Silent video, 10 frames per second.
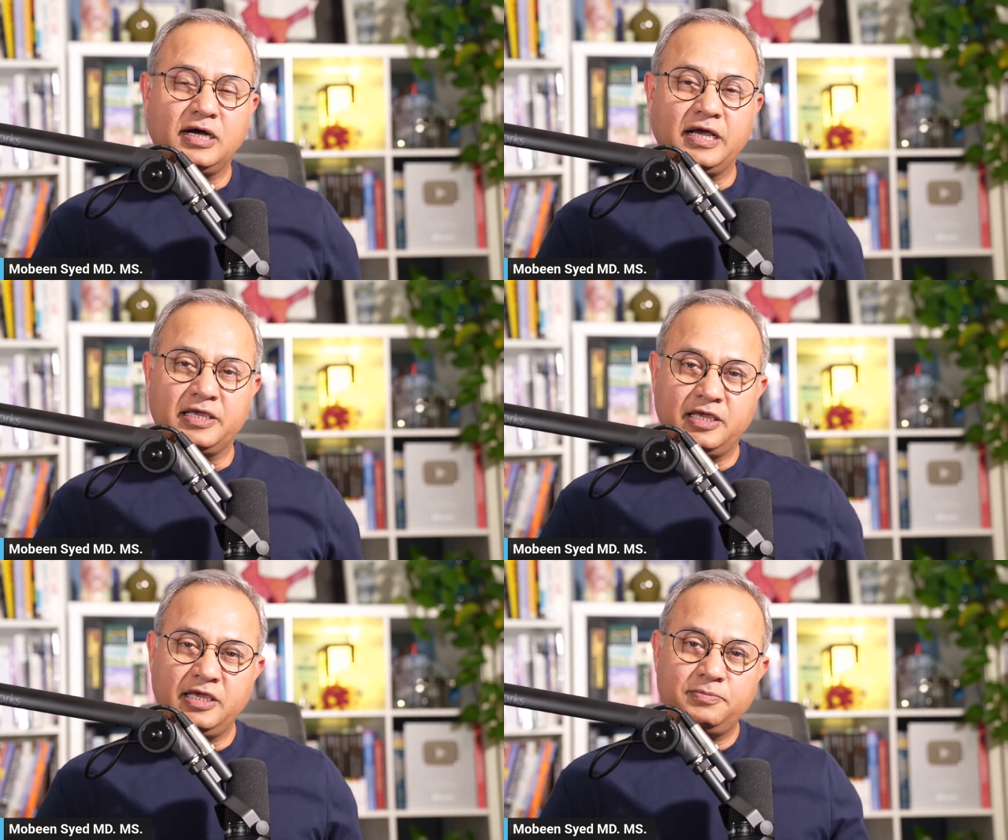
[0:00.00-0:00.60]
I
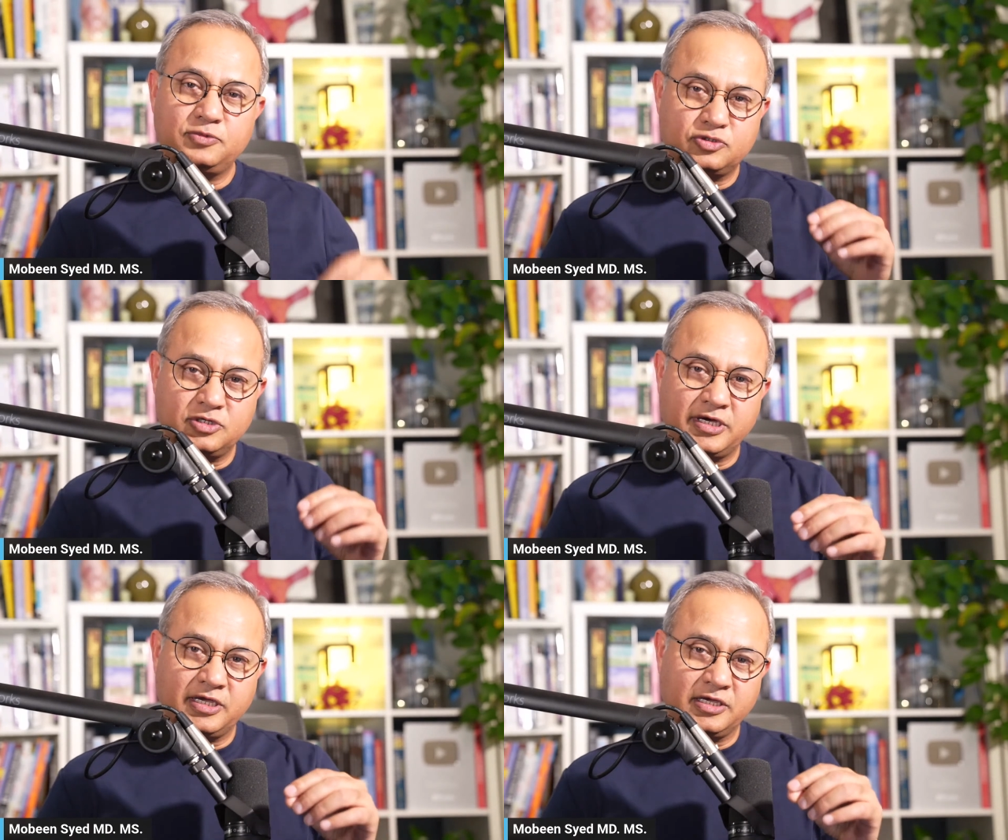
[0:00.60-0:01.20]
keep
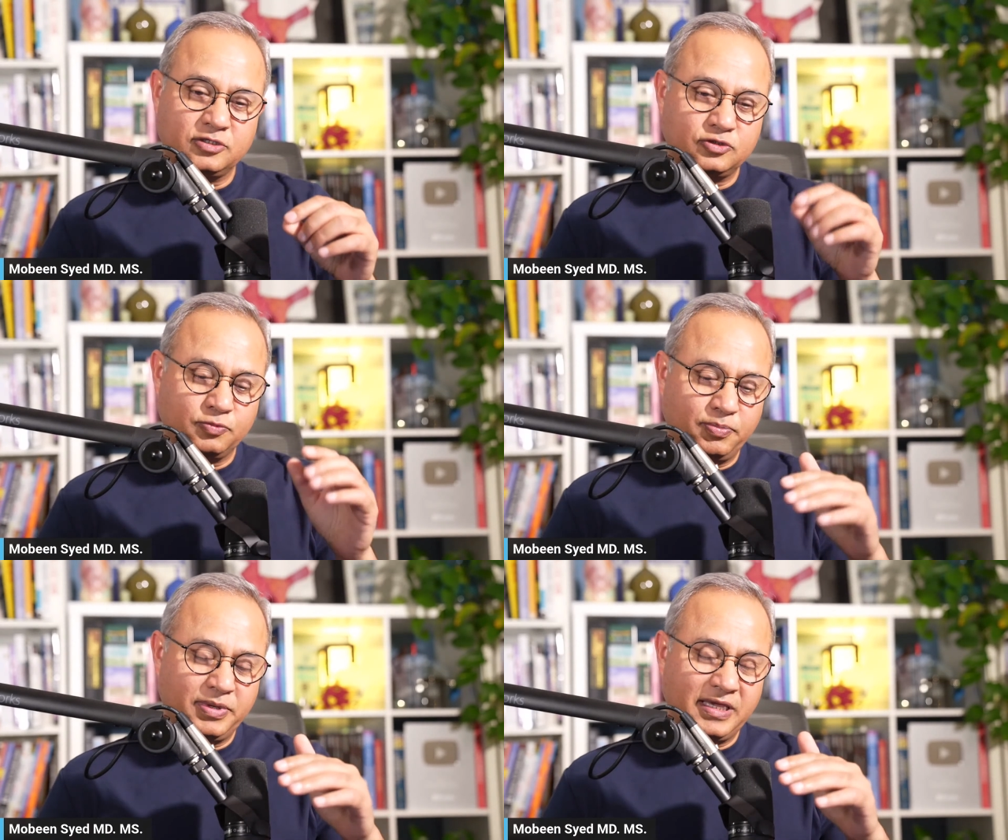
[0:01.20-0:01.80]
trying to
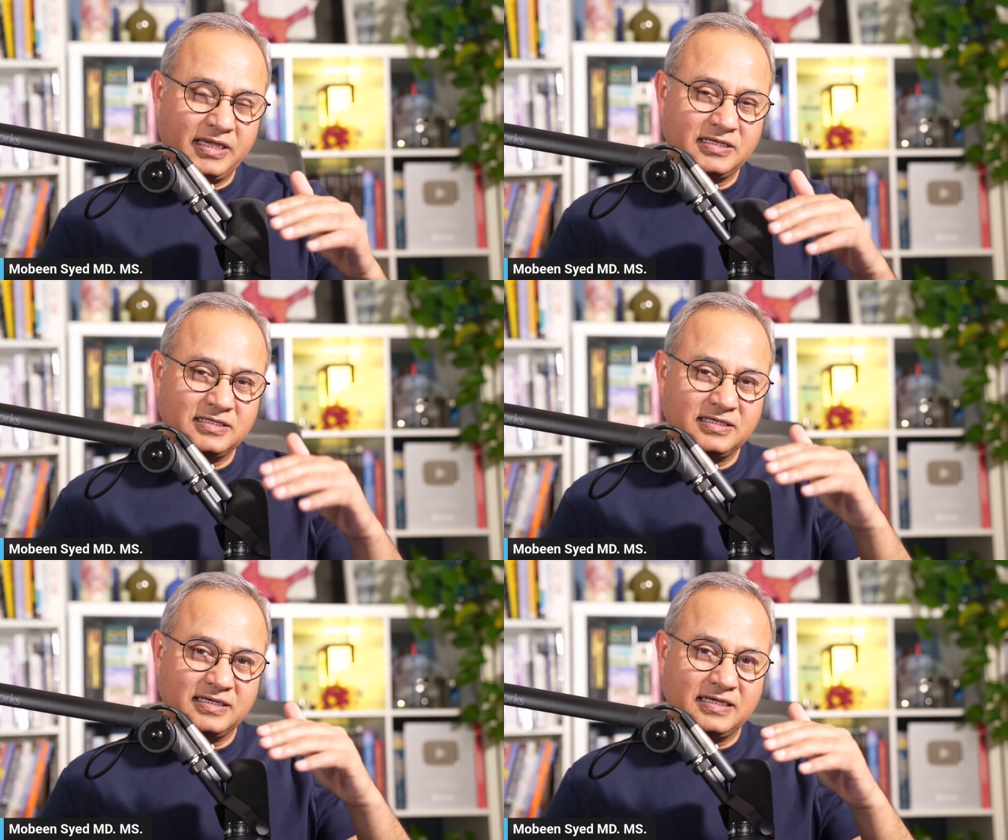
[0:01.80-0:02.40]

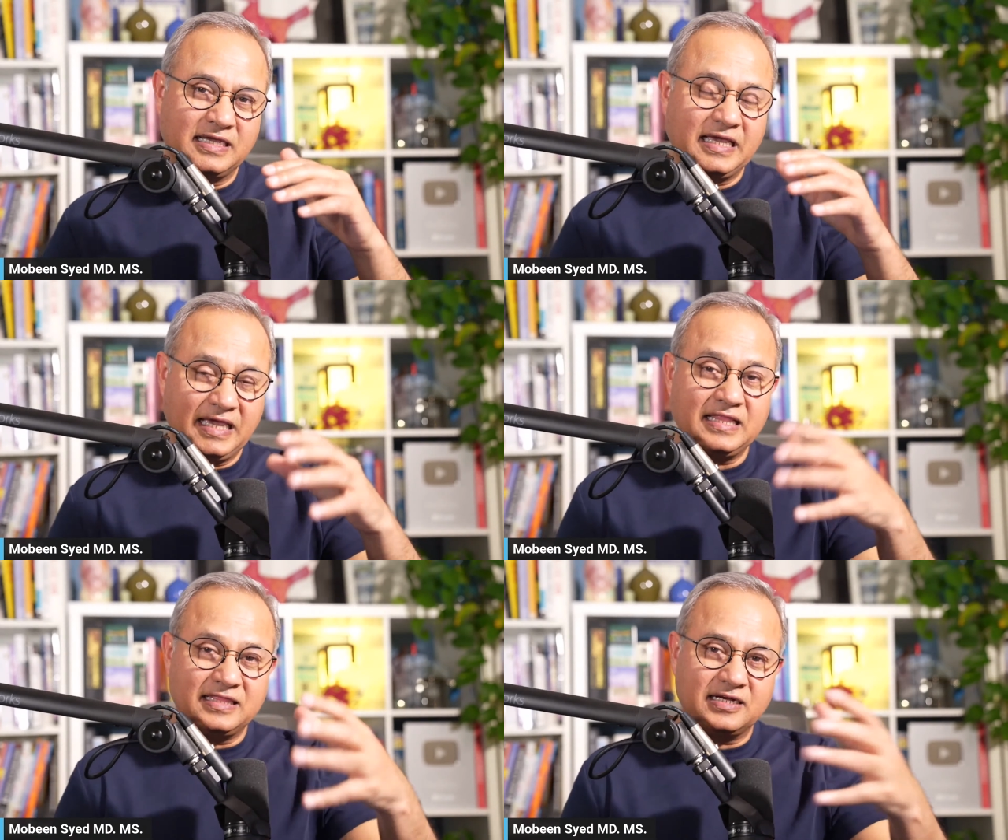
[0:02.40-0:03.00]
paint
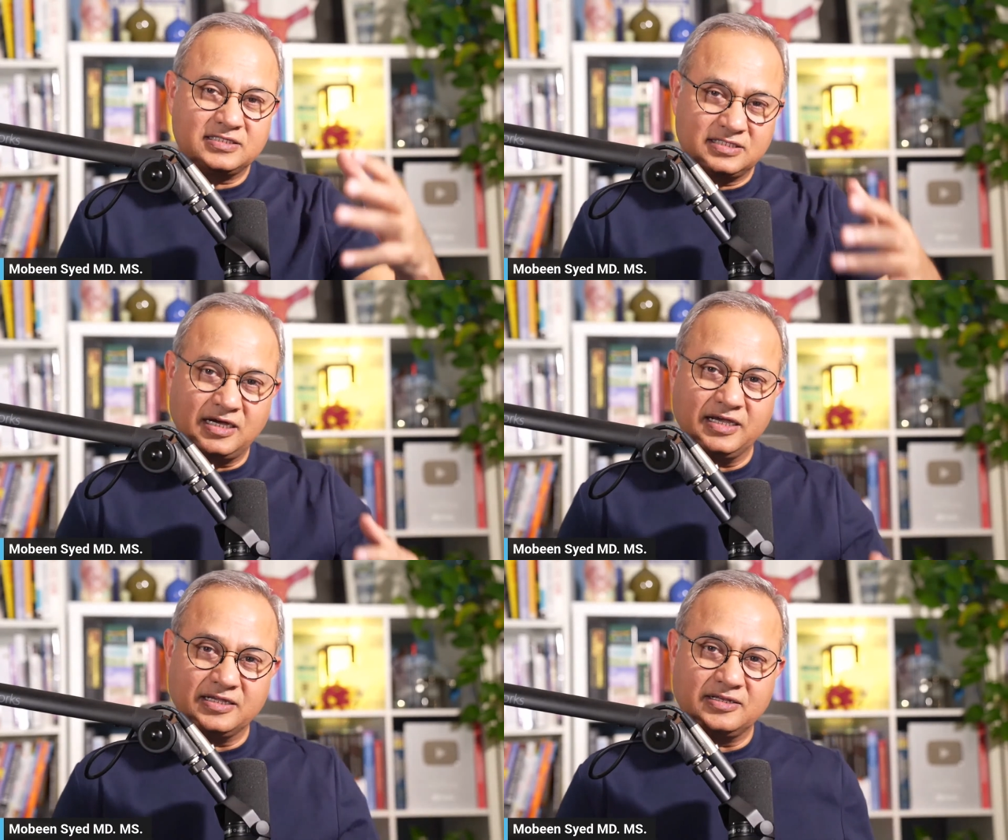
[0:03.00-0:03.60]
in that
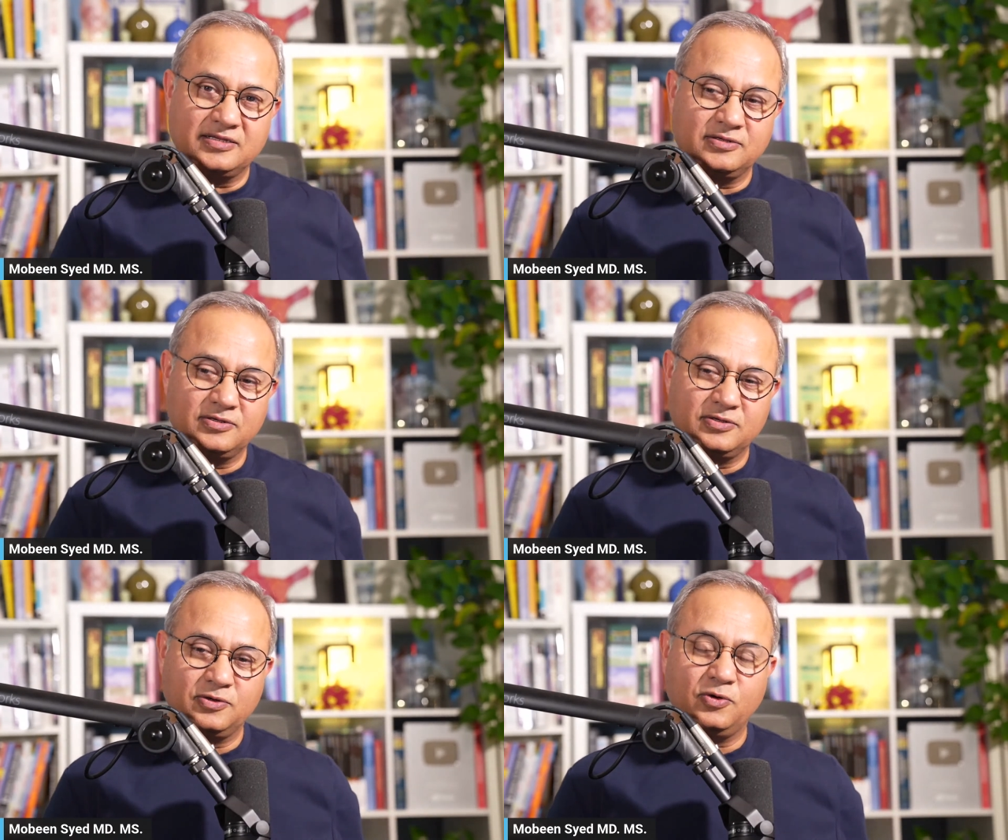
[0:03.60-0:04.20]
style
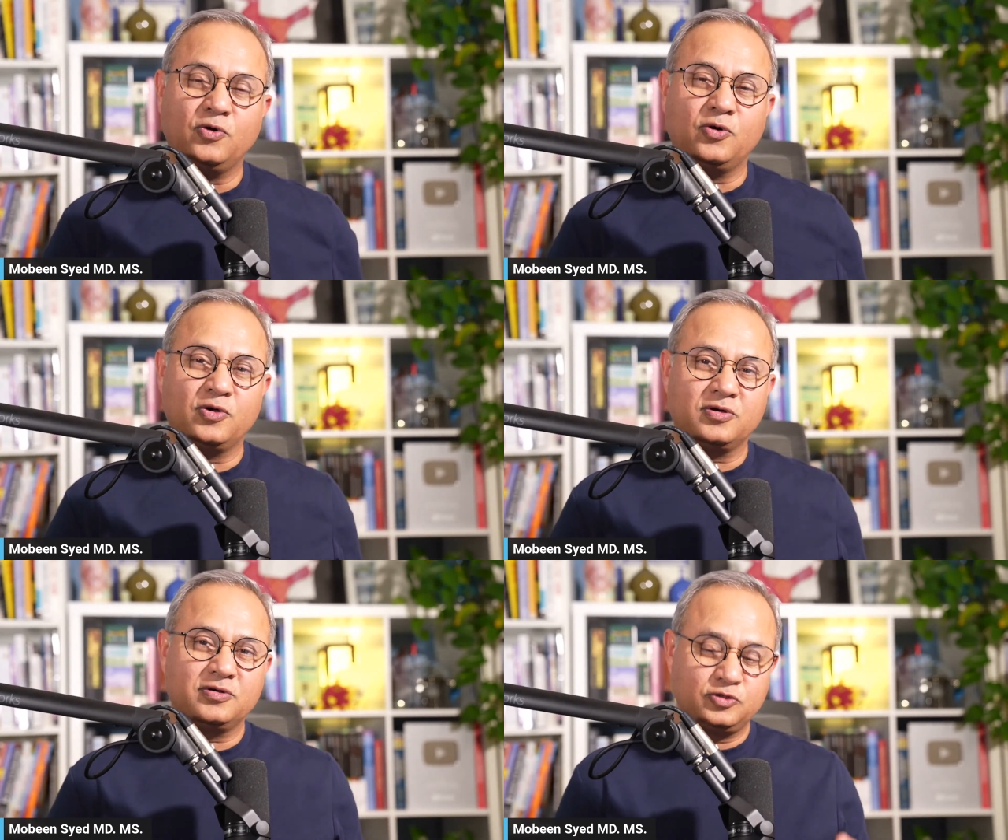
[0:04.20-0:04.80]

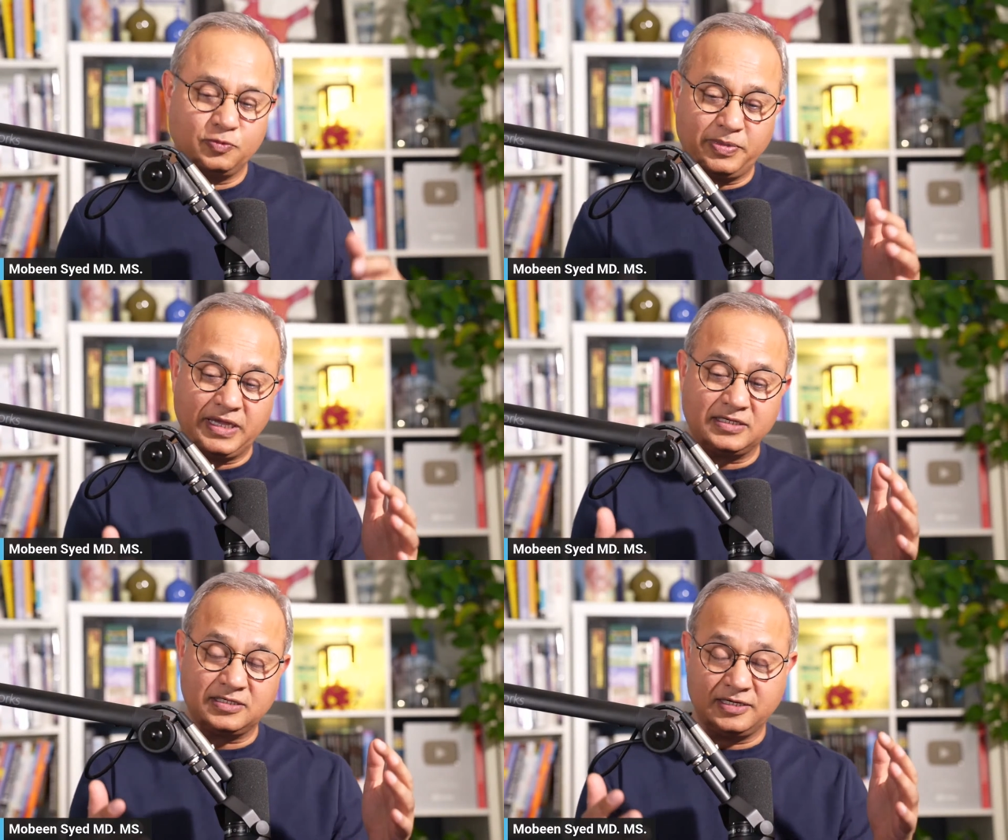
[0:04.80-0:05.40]
or to
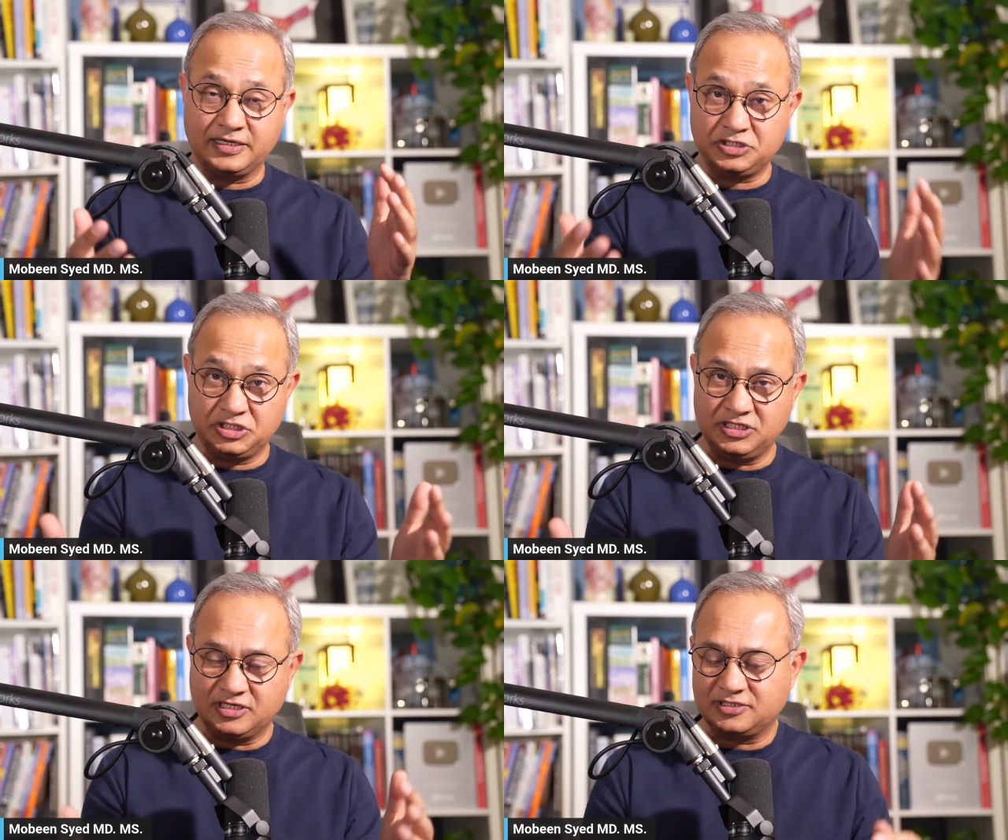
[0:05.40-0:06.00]
paint like
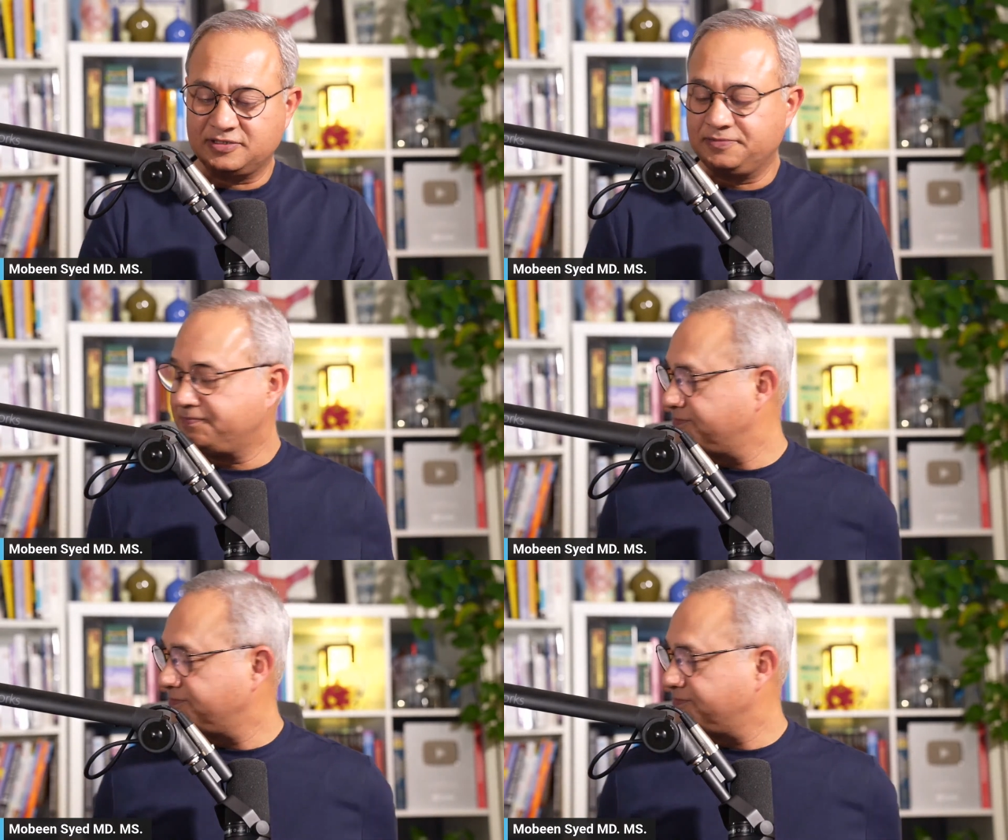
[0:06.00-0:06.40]
she does.